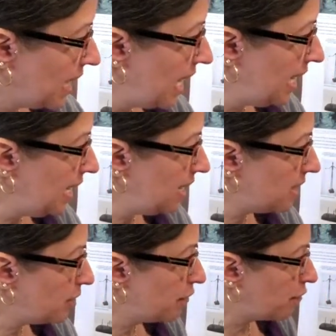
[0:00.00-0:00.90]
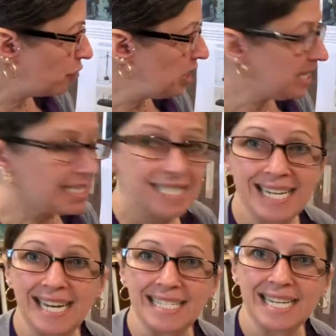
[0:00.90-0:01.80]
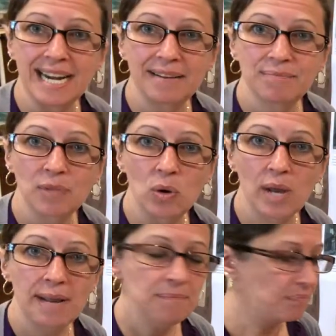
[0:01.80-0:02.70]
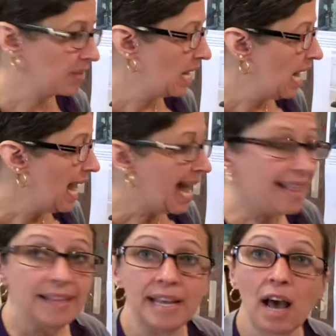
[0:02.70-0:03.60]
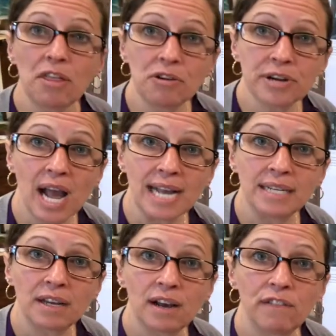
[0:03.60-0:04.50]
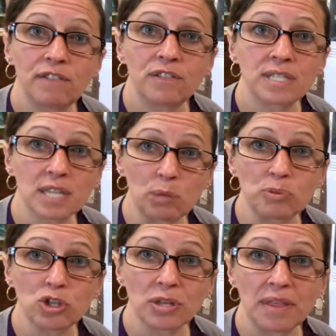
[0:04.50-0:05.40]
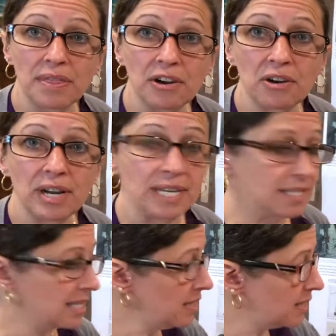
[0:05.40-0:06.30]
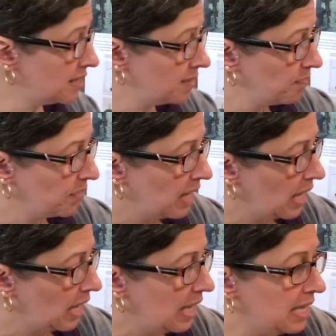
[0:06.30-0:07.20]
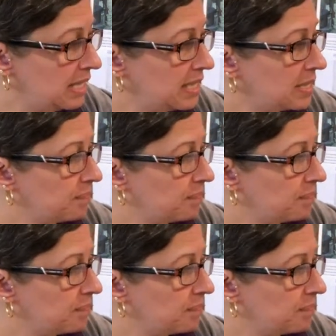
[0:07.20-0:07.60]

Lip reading: and it is freestanding, okay? And the other kind of sculpture that there exists is